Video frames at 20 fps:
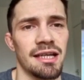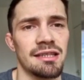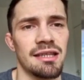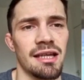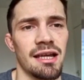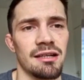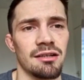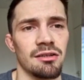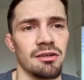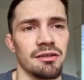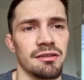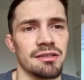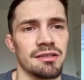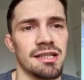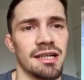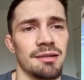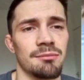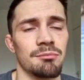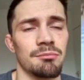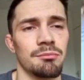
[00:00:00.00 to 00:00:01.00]
the head a lot of the
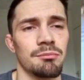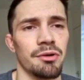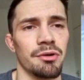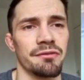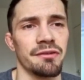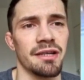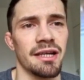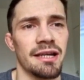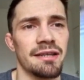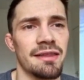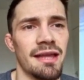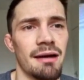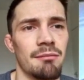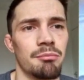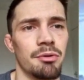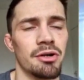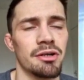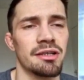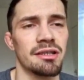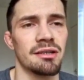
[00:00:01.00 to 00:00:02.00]
time. But if you hit that body,